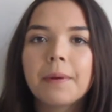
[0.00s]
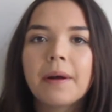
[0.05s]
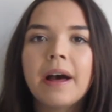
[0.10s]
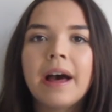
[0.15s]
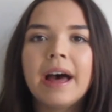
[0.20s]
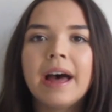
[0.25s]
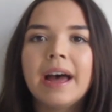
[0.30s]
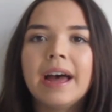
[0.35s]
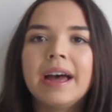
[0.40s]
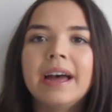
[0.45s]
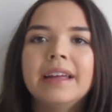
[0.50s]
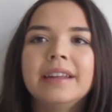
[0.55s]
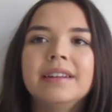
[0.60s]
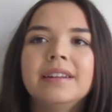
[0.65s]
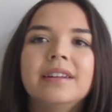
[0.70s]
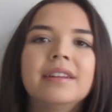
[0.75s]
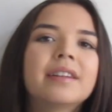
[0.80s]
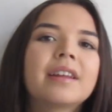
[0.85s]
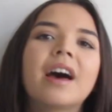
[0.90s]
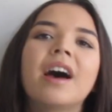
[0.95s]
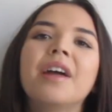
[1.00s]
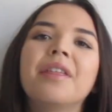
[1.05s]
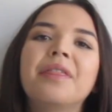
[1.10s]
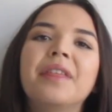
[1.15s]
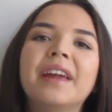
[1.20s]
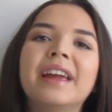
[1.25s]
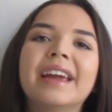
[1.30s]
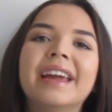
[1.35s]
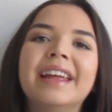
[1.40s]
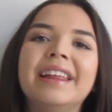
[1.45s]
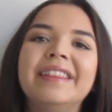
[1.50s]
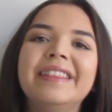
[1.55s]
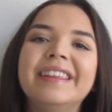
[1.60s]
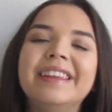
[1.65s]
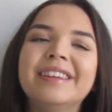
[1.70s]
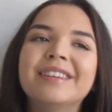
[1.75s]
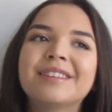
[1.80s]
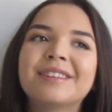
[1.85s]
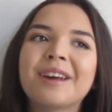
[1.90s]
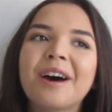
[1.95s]
and I think in
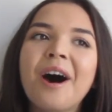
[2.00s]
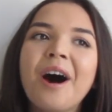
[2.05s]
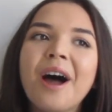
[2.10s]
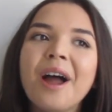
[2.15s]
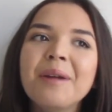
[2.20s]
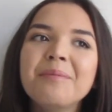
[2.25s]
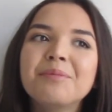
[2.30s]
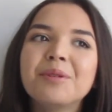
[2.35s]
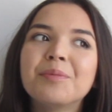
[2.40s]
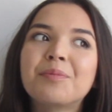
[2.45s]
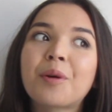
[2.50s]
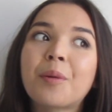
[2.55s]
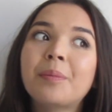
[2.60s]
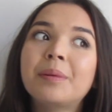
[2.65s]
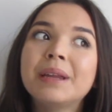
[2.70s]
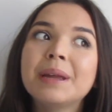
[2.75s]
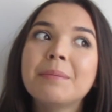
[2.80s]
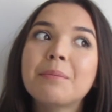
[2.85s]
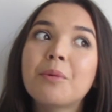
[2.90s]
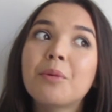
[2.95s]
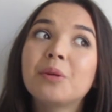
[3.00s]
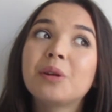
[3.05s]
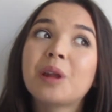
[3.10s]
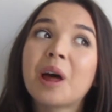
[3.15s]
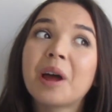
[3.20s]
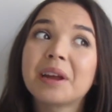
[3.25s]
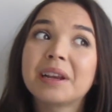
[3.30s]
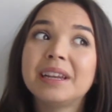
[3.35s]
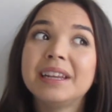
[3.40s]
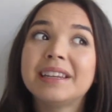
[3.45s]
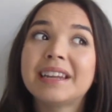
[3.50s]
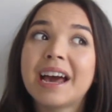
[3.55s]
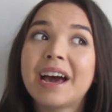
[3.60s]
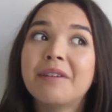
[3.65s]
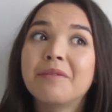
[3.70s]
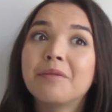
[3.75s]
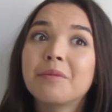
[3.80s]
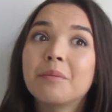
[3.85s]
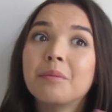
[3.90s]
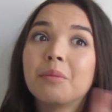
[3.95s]
this time we're probably more likely to
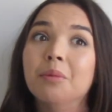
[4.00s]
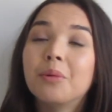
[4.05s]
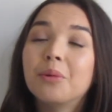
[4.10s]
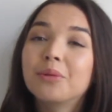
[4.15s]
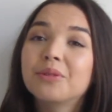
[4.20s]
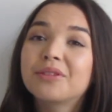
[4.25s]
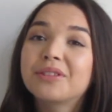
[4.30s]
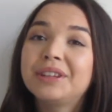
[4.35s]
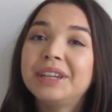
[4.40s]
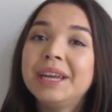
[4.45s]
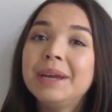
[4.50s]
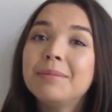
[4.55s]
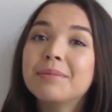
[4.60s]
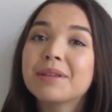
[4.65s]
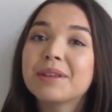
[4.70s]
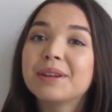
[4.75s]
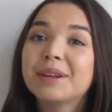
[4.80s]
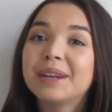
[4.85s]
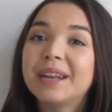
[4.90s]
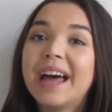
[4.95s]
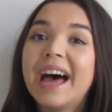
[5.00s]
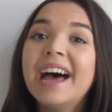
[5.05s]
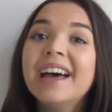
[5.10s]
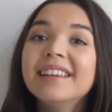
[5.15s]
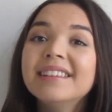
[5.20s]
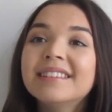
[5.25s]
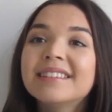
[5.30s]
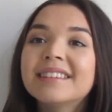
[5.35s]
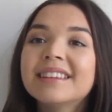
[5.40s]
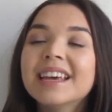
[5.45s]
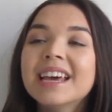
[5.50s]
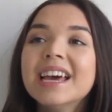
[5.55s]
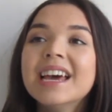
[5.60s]
have more sleep than less.